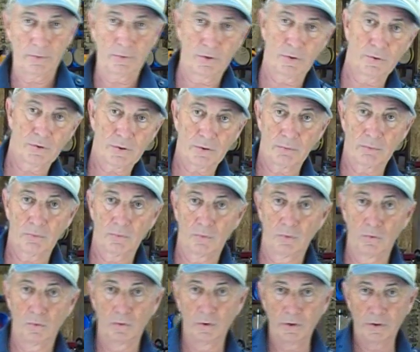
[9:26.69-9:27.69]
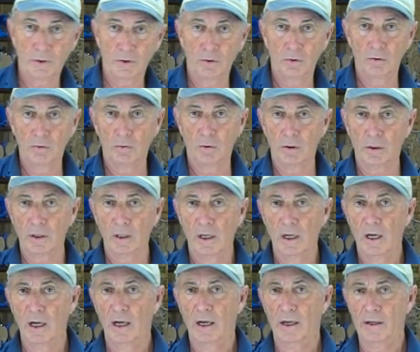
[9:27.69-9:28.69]
do some really cool work
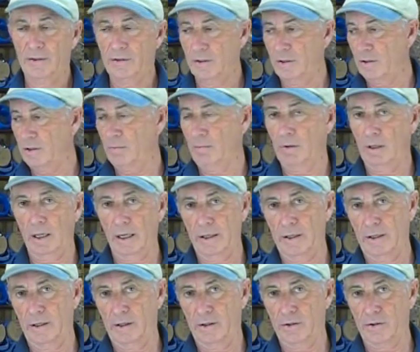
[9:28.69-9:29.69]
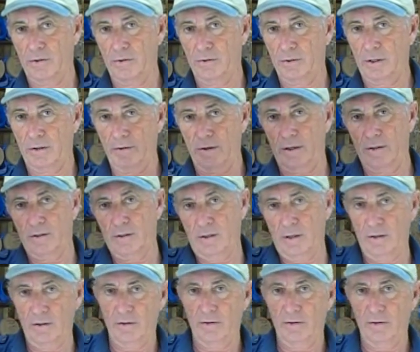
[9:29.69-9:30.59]
I see some lighting issues I got today.